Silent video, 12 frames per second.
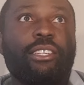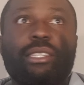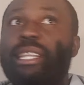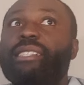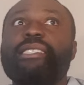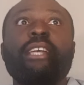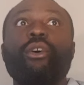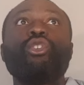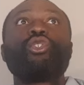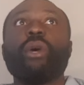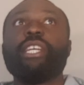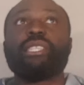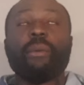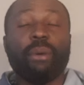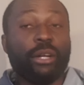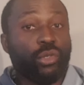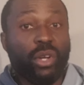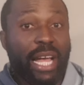that Yahushua is
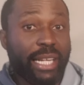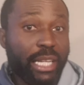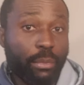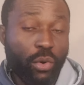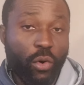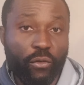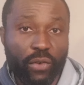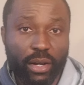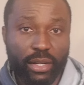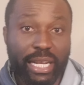about to hand them over,